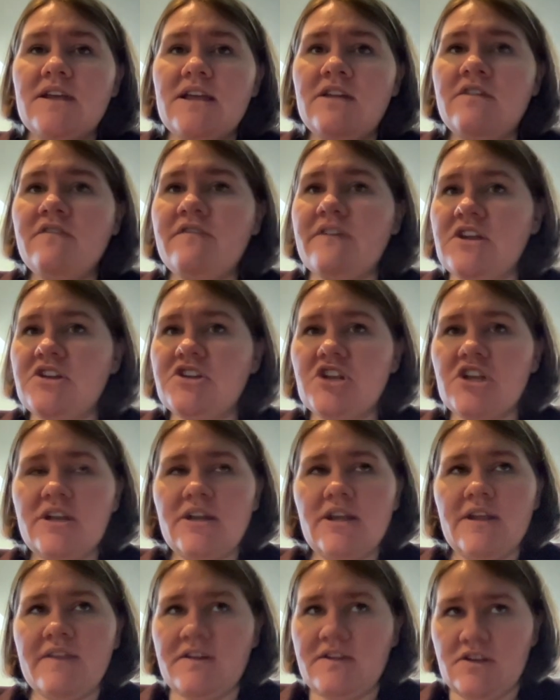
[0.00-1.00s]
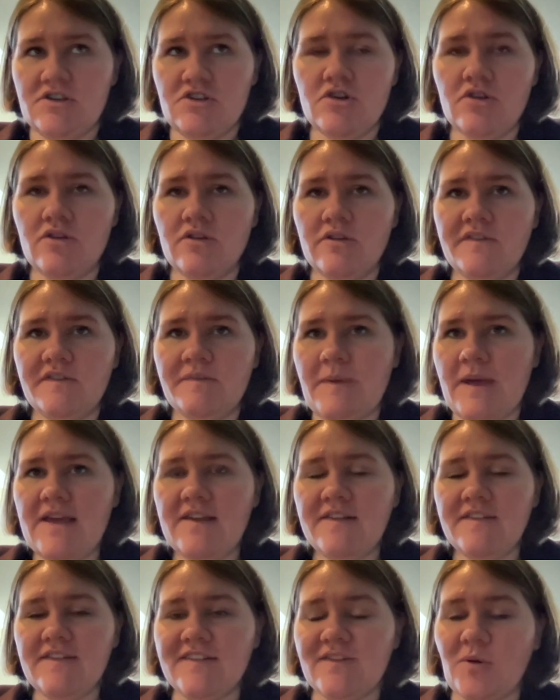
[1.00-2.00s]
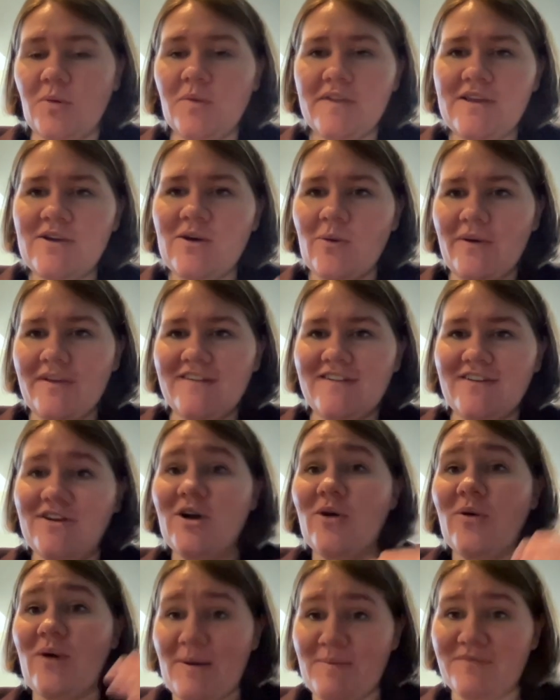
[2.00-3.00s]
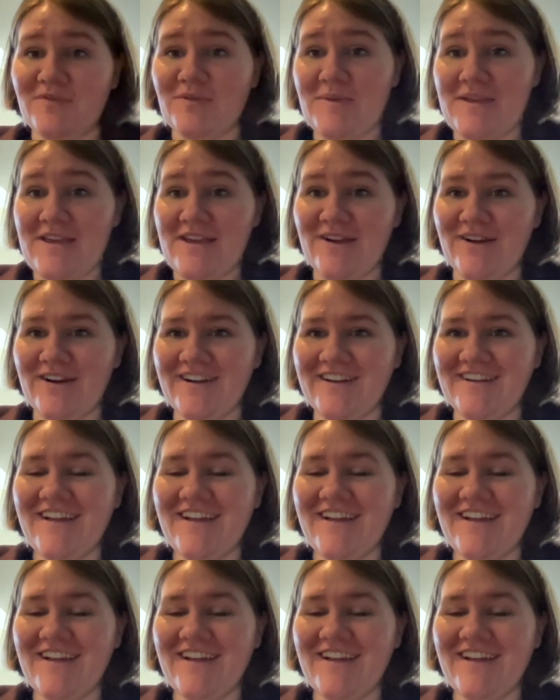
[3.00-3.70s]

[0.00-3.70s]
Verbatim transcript: innovation in the digital space is only going to go up from here.